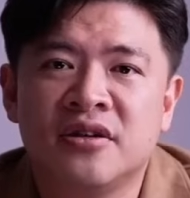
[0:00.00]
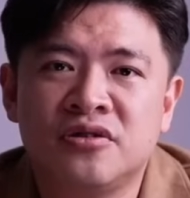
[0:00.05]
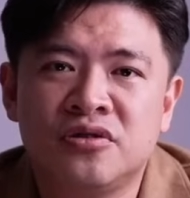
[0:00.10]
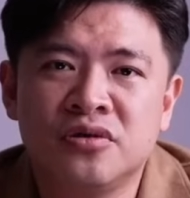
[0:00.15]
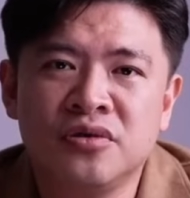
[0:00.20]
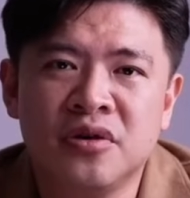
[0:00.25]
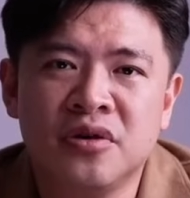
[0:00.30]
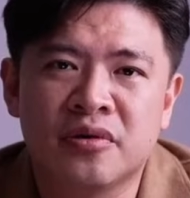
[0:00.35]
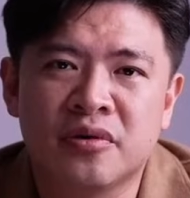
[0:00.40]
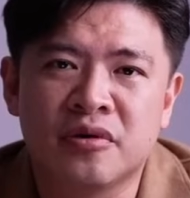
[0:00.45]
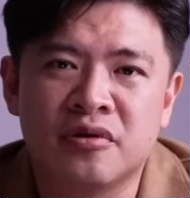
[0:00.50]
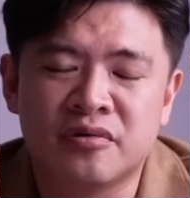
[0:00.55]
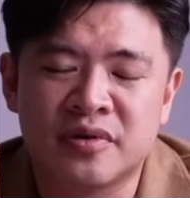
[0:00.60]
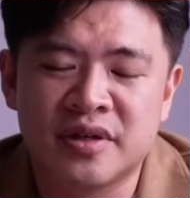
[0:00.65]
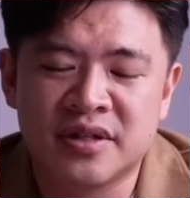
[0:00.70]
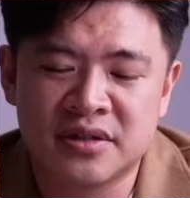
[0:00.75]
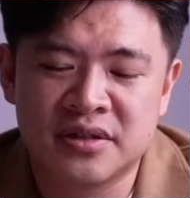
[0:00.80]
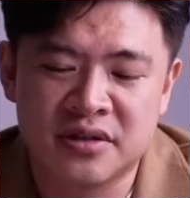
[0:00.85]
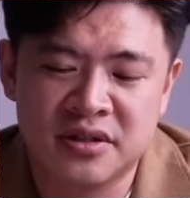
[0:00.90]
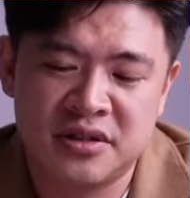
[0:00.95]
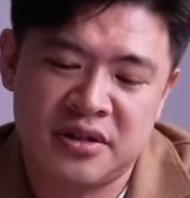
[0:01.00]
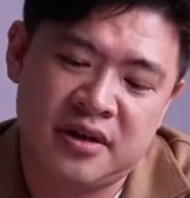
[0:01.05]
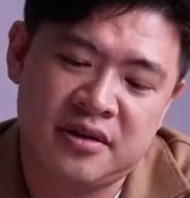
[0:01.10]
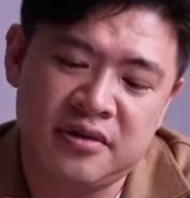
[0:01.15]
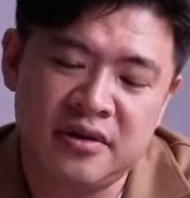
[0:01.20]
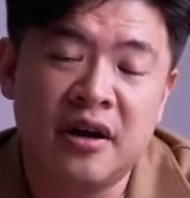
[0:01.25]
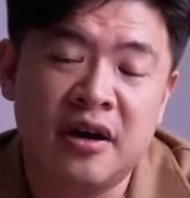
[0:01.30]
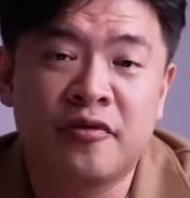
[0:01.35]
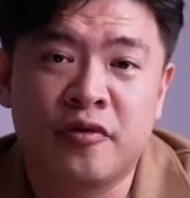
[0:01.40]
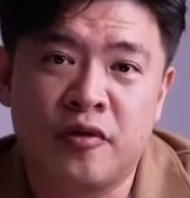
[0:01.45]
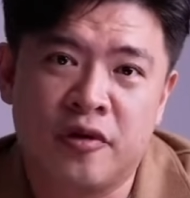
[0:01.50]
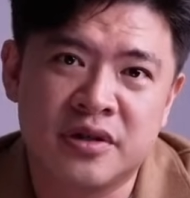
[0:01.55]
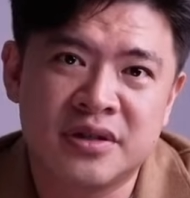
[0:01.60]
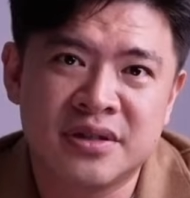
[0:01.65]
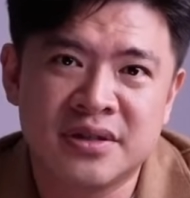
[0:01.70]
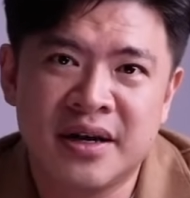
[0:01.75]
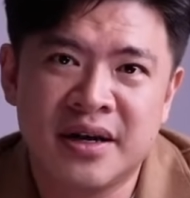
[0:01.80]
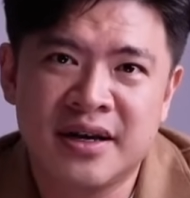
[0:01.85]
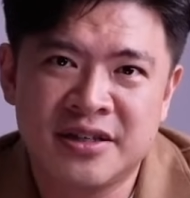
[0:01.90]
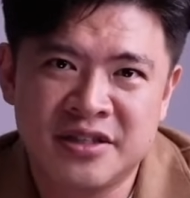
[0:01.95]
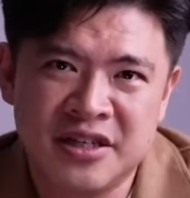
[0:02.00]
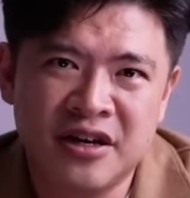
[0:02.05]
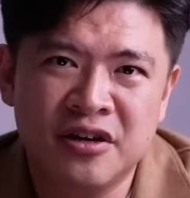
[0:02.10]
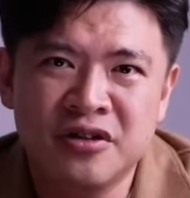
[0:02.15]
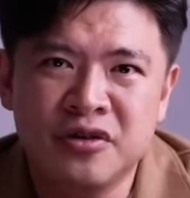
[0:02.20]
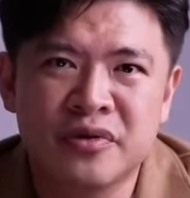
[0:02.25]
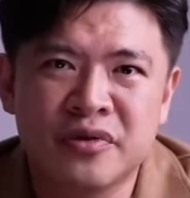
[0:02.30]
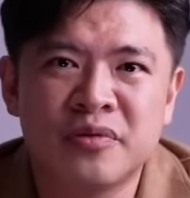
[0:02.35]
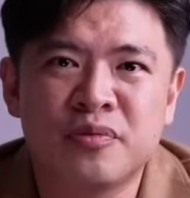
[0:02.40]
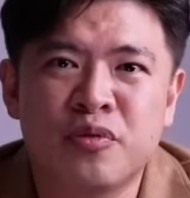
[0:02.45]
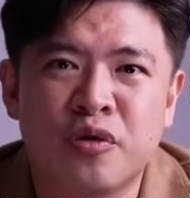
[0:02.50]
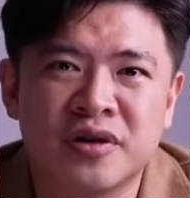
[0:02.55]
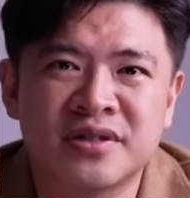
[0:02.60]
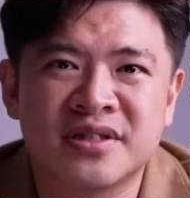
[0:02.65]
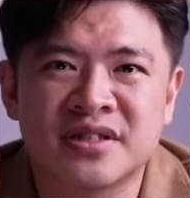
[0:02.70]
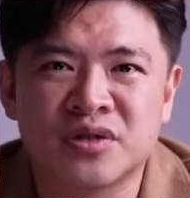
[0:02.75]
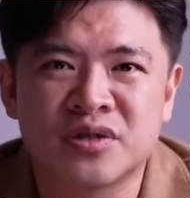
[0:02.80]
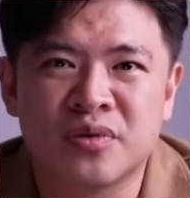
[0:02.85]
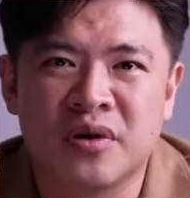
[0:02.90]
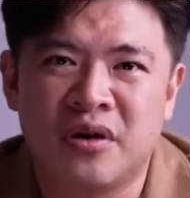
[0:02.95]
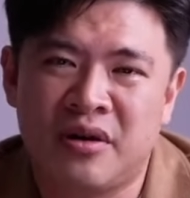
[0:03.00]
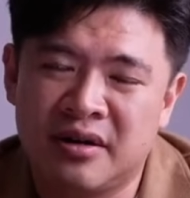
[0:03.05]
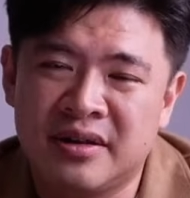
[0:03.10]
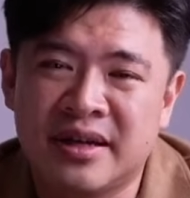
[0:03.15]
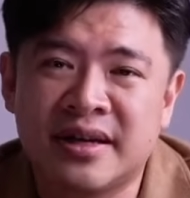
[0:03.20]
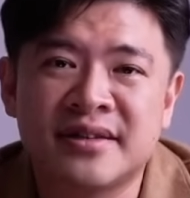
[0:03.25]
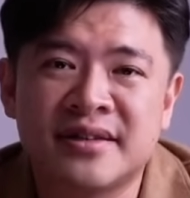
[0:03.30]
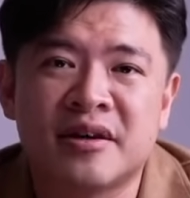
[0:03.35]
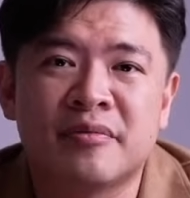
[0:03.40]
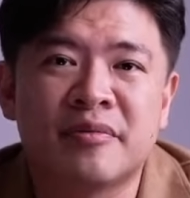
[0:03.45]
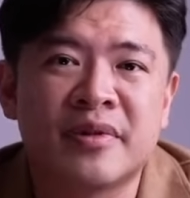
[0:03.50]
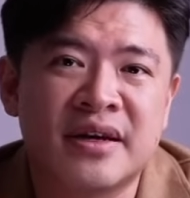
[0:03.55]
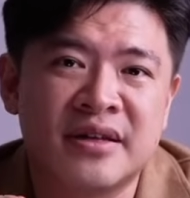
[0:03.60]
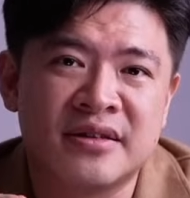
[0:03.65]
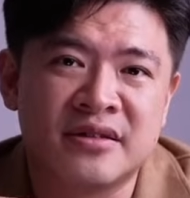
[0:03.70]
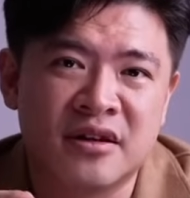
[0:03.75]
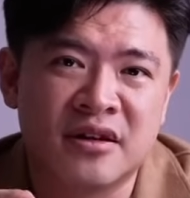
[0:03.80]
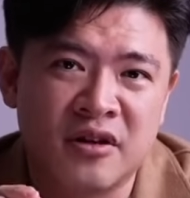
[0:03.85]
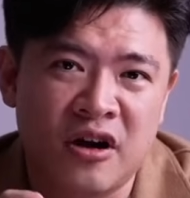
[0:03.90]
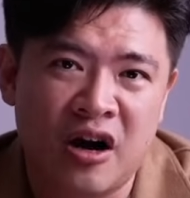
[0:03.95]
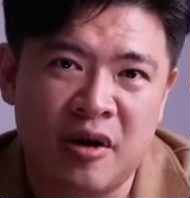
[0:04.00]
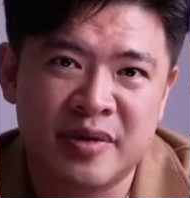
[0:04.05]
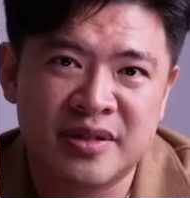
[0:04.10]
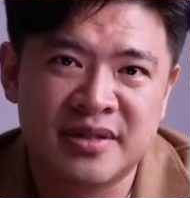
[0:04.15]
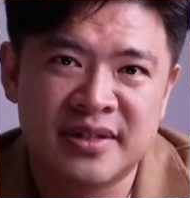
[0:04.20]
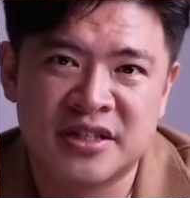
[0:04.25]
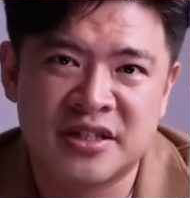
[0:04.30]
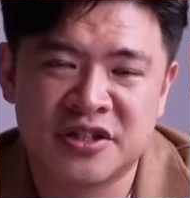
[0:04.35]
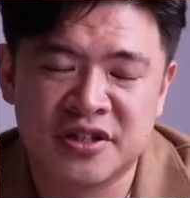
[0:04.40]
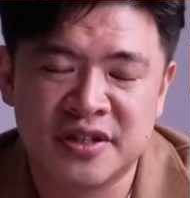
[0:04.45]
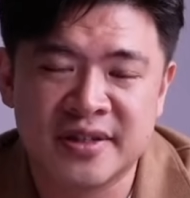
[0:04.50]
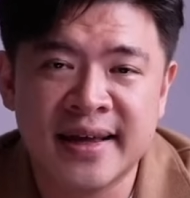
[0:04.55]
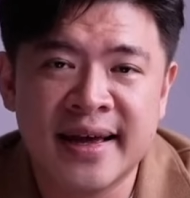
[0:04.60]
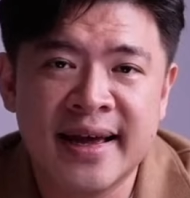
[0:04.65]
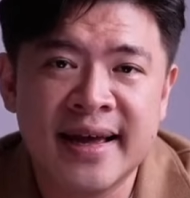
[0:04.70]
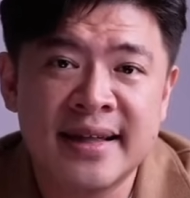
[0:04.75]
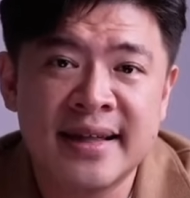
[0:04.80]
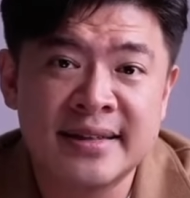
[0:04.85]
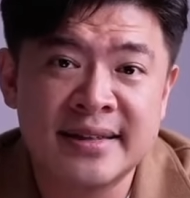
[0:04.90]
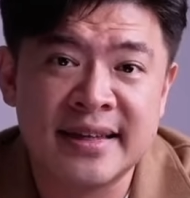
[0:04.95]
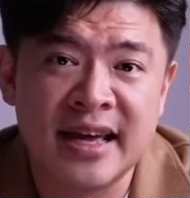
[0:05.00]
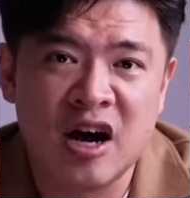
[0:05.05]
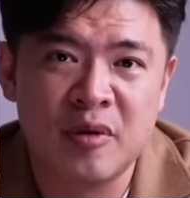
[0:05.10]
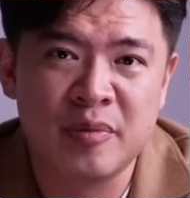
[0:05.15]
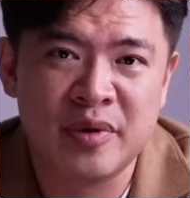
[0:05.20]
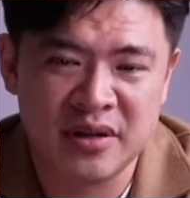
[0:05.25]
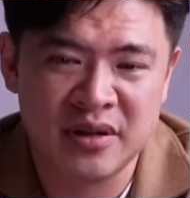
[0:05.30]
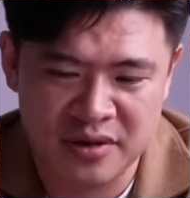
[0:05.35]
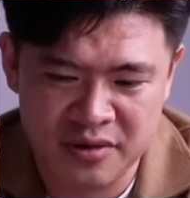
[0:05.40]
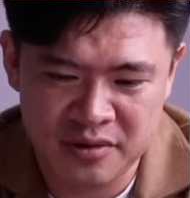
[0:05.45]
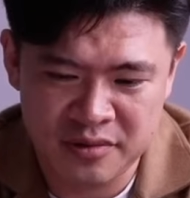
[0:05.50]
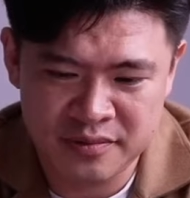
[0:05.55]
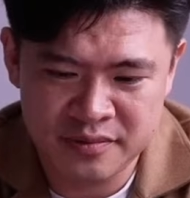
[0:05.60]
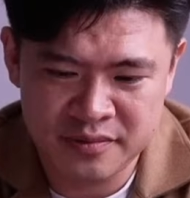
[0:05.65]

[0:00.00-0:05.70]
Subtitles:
Do your own research. And of course, check out the reports as well. I'll link them in the comment section down below.